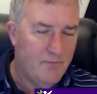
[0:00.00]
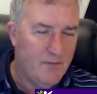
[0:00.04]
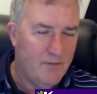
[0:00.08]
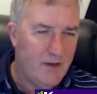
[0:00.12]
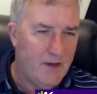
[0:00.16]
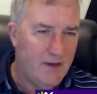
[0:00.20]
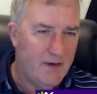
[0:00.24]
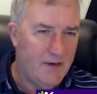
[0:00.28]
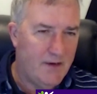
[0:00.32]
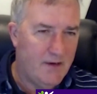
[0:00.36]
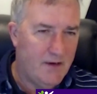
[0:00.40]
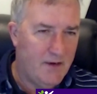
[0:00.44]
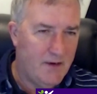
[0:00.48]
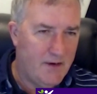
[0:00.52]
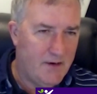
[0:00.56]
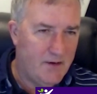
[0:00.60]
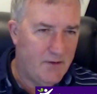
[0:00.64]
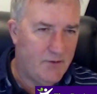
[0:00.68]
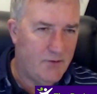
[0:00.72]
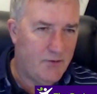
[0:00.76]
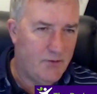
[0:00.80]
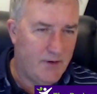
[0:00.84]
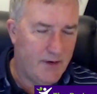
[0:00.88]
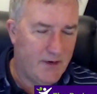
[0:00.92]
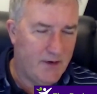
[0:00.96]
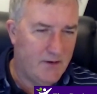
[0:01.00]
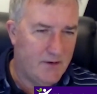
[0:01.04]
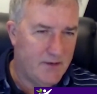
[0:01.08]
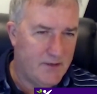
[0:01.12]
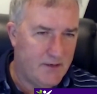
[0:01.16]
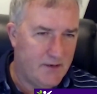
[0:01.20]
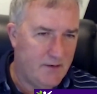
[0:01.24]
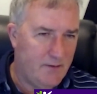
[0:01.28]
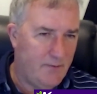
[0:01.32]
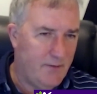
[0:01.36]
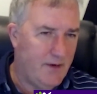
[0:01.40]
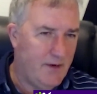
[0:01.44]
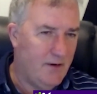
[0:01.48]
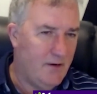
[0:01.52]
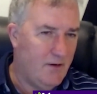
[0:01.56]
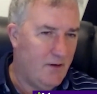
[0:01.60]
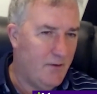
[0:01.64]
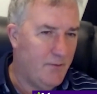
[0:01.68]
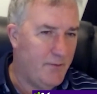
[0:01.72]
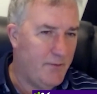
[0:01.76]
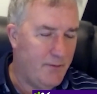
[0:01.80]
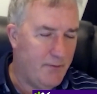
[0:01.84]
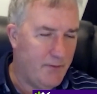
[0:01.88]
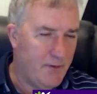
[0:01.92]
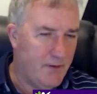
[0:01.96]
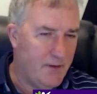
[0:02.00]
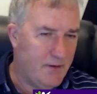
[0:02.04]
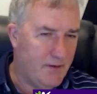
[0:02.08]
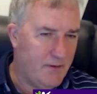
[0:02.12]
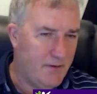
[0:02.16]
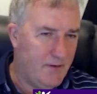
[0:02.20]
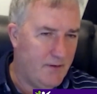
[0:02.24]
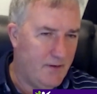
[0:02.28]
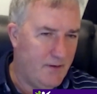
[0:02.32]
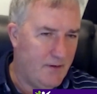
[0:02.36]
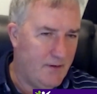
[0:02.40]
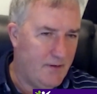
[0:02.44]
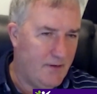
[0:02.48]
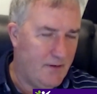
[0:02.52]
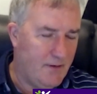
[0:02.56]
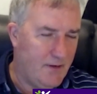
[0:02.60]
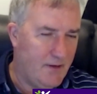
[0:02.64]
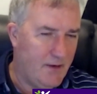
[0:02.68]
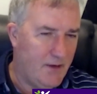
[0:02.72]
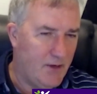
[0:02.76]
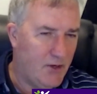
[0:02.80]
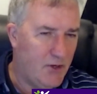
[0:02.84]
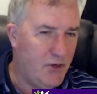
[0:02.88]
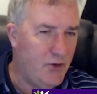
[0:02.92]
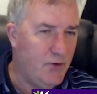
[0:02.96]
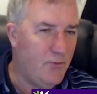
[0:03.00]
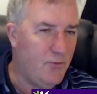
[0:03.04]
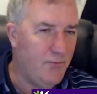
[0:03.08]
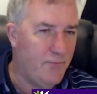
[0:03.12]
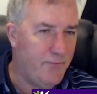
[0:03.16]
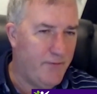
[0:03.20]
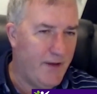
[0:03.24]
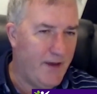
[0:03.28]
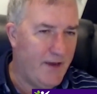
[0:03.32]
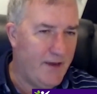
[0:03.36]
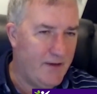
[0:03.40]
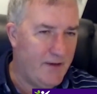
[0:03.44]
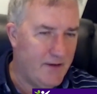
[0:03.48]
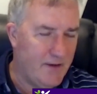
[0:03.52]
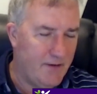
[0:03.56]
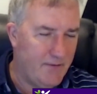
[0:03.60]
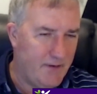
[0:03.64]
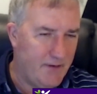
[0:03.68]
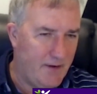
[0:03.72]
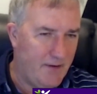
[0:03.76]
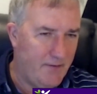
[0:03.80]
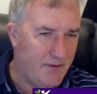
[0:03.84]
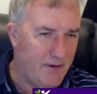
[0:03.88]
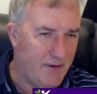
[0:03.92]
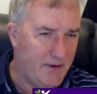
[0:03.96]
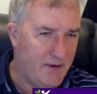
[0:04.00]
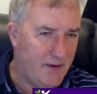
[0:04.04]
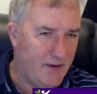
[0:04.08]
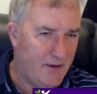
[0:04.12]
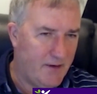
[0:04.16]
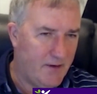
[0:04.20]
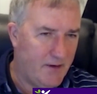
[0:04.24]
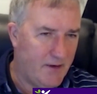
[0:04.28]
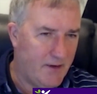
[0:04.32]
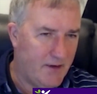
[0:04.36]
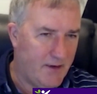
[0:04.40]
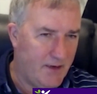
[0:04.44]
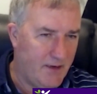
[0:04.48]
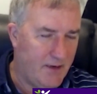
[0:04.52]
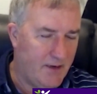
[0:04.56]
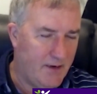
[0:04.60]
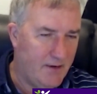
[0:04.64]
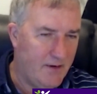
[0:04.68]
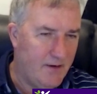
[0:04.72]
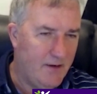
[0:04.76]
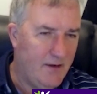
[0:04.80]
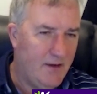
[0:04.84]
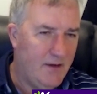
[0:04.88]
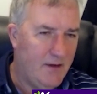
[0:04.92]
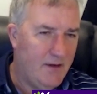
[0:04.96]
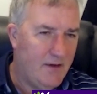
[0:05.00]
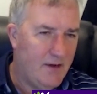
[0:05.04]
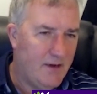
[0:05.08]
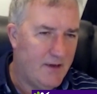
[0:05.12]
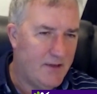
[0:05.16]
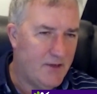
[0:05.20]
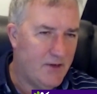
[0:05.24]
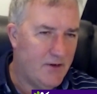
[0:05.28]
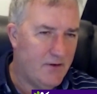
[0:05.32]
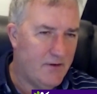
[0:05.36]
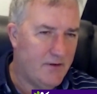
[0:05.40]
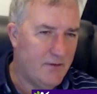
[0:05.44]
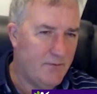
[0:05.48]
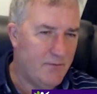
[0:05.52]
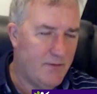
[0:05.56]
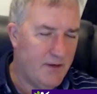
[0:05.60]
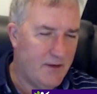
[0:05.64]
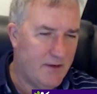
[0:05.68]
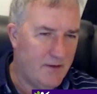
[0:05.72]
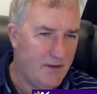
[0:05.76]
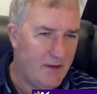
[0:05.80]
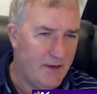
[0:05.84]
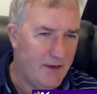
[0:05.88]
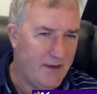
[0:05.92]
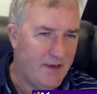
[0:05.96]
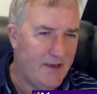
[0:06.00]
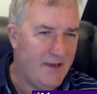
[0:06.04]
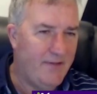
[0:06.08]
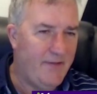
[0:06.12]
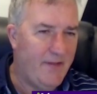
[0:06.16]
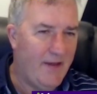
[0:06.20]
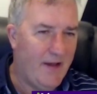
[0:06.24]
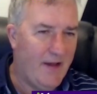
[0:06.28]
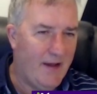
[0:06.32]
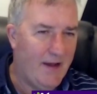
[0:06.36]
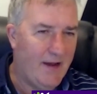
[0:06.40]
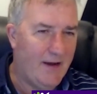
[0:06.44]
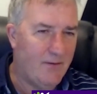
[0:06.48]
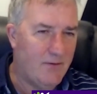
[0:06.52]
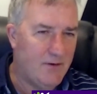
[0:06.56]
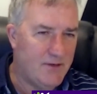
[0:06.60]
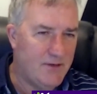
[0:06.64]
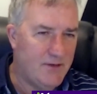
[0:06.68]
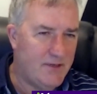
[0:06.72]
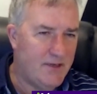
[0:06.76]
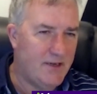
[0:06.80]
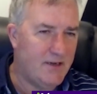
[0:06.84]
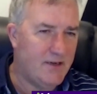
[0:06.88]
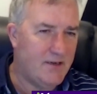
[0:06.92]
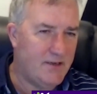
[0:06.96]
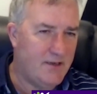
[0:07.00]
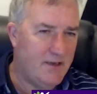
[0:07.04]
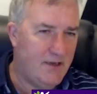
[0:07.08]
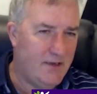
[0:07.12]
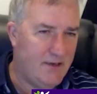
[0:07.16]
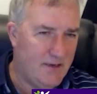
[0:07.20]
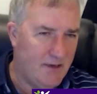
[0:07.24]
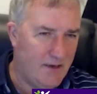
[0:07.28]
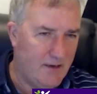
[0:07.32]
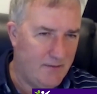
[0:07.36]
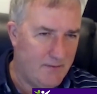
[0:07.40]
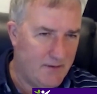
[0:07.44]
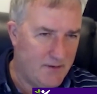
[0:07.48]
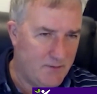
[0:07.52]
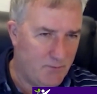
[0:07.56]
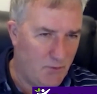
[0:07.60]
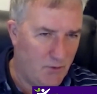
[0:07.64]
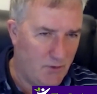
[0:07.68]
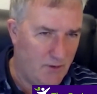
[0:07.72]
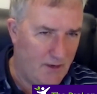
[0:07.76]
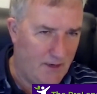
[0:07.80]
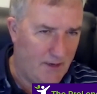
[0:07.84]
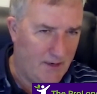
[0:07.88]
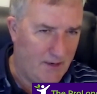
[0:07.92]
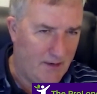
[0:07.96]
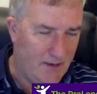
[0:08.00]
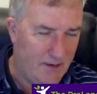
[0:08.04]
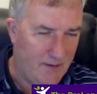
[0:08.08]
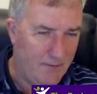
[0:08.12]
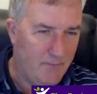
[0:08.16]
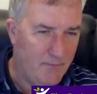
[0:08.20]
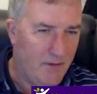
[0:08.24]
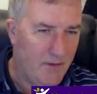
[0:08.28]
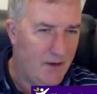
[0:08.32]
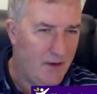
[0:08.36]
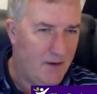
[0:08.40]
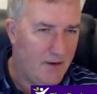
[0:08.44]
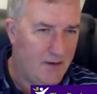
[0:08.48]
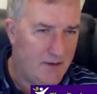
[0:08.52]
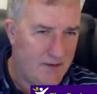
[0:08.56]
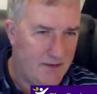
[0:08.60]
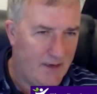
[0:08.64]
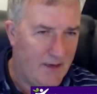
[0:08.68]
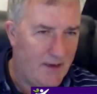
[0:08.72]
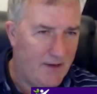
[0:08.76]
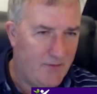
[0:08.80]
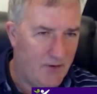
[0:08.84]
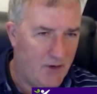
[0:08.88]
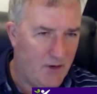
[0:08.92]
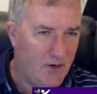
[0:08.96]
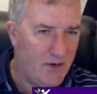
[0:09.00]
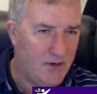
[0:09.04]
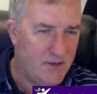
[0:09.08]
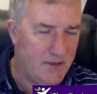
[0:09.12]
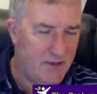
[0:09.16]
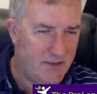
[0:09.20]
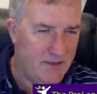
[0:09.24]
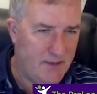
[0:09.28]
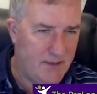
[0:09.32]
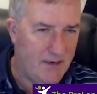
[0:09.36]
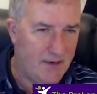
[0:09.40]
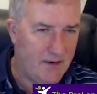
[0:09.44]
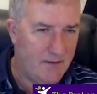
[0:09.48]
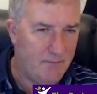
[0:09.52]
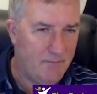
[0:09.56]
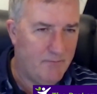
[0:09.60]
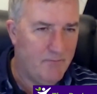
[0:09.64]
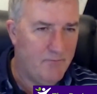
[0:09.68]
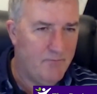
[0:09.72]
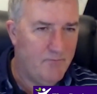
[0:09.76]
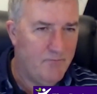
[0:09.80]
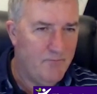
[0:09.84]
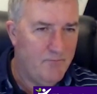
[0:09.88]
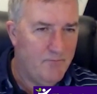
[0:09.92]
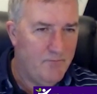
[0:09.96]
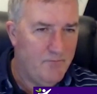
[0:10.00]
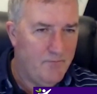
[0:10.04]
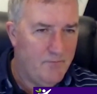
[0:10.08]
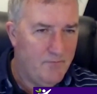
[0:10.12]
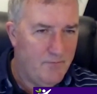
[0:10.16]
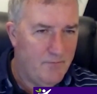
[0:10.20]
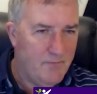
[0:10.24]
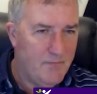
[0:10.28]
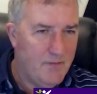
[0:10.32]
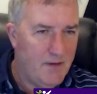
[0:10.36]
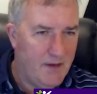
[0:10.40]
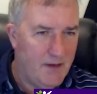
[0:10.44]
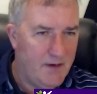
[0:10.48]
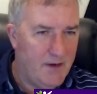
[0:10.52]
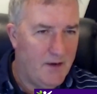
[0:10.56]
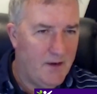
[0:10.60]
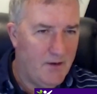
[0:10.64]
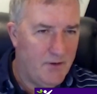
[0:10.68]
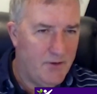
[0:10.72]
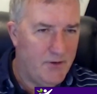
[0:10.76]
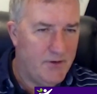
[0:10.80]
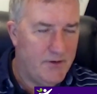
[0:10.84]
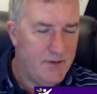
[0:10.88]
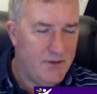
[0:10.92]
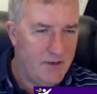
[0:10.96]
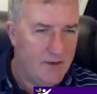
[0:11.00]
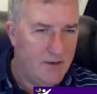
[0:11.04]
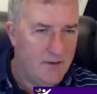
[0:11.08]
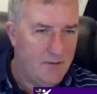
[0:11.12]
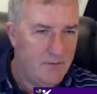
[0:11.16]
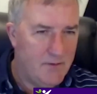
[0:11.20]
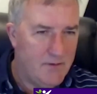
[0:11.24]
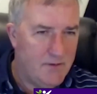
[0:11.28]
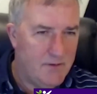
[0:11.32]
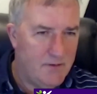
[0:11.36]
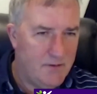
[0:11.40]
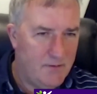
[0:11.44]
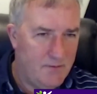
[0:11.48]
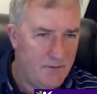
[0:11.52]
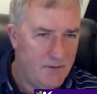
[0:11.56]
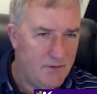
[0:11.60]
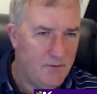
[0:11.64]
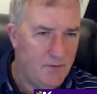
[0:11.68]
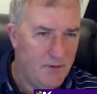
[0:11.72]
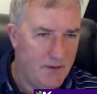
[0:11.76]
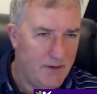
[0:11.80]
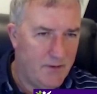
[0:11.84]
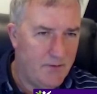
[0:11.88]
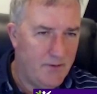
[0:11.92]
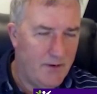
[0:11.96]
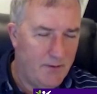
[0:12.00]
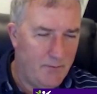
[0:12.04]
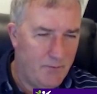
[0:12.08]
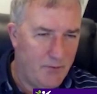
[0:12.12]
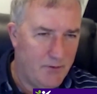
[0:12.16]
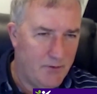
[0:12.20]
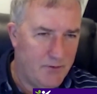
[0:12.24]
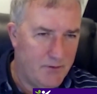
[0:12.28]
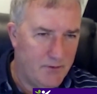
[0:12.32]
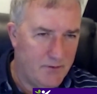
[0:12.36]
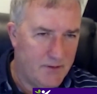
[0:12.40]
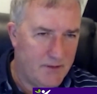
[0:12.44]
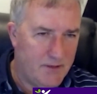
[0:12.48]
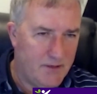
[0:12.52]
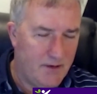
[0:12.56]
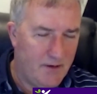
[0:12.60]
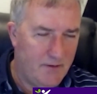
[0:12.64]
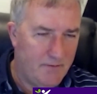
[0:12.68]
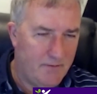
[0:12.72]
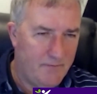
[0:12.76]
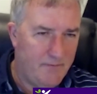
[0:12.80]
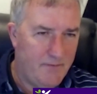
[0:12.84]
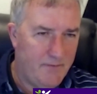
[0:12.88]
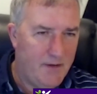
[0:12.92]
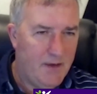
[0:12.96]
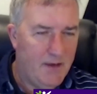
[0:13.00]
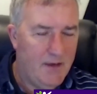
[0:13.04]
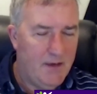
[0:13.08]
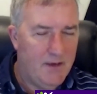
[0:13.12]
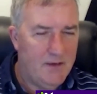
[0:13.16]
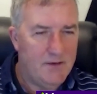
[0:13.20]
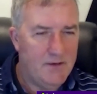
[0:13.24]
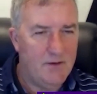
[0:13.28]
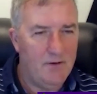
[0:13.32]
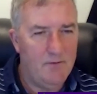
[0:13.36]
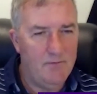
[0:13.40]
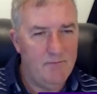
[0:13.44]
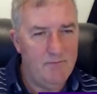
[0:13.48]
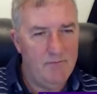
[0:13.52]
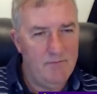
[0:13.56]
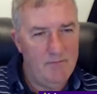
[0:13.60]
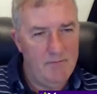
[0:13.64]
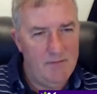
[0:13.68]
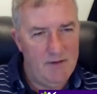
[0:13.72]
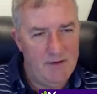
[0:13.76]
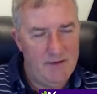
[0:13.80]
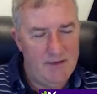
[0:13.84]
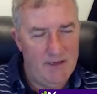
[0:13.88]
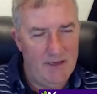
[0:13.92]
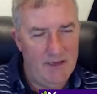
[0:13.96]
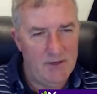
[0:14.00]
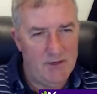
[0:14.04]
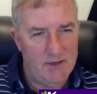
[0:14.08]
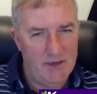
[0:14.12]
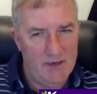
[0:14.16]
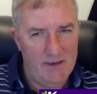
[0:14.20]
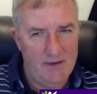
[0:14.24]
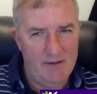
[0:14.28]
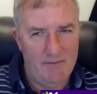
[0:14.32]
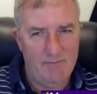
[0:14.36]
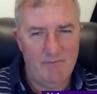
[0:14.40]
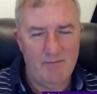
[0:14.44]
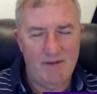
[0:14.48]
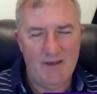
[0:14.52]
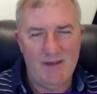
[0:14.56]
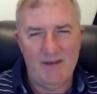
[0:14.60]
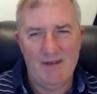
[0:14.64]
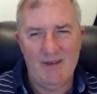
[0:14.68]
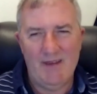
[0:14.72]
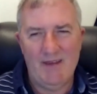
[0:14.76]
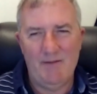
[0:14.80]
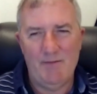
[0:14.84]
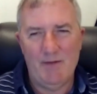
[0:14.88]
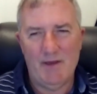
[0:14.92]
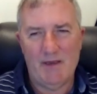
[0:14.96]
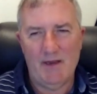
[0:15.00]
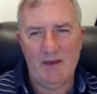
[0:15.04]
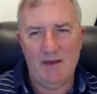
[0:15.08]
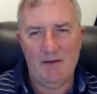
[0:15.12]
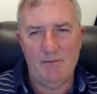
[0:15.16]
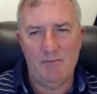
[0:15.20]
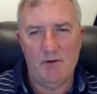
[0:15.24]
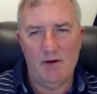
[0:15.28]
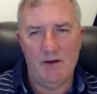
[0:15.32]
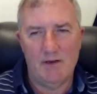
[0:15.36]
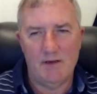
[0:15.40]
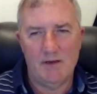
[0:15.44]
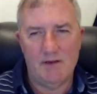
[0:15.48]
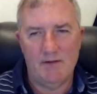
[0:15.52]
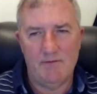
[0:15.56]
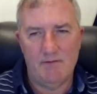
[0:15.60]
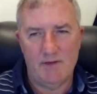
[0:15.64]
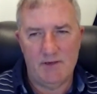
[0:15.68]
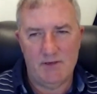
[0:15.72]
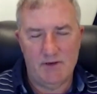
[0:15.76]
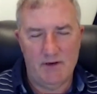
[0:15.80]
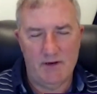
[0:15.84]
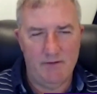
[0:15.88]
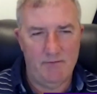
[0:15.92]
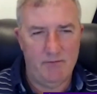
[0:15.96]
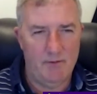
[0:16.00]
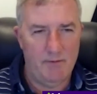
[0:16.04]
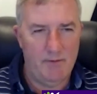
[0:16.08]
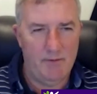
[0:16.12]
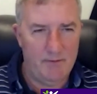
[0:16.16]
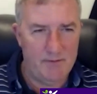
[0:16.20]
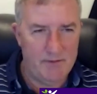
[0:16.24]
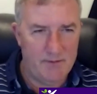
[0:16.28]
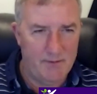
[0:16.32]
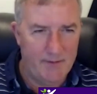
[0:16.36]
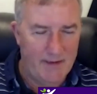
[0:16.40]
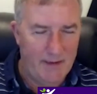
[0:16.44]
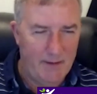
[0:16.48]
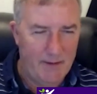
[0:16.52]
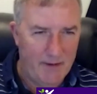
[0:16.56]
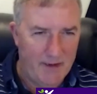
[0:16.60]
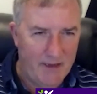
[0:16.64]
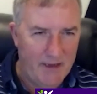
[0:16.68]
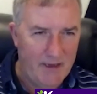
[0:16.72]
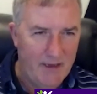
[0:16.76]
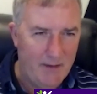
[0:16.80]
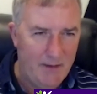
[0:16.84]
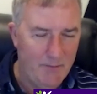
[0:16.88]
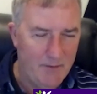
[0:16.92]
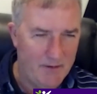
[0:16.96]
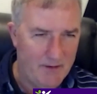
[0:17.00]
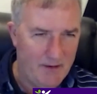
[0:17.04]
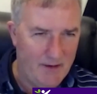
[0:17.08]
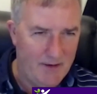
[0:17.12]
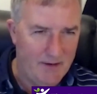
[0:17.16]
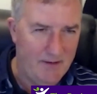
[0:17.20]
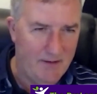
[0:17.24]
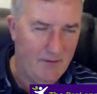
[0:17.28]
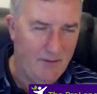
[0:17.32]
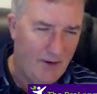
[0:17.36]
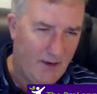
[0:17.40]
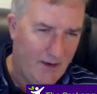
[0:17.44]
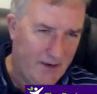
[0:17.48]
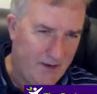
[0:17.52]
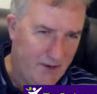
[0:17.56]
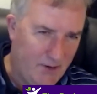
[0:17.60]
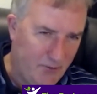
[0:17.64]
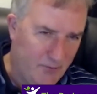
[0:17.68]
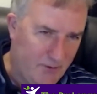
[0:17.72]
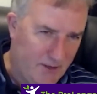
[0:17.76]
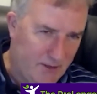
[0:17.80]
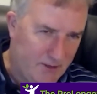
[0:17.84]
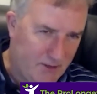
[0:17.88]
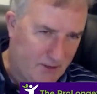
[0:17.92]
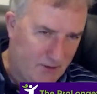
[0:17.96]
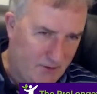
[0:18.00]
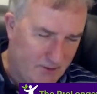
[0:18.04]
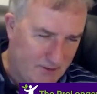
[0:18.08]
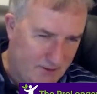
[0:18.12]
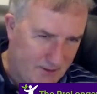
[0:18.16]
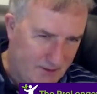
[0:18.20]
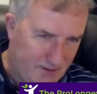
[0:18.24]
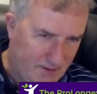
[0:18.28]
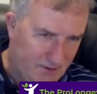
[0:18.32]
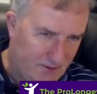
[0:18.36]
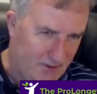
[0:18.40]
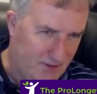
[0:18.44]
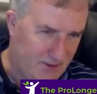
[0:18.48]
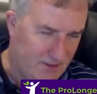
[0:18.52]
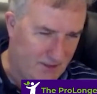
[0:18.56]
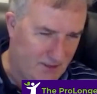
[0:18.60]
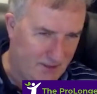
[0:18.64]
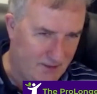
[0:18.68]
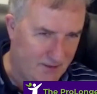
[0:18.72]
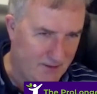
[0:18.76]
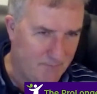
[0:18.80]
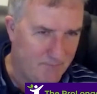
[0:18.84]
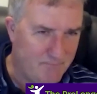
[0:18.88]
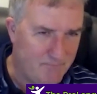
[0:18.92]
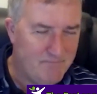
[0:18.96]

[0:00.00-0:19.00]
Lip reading: And it triggers, a lot of people, in the acute phase after having taken cocaine, I think you're something like in that hour 60 times more likely to have a heart attack than at other times. It's really quite brutal stuff. So essentially, it became relatively straightforward. It almost became a game. It's like, well, I know this causes heart disease.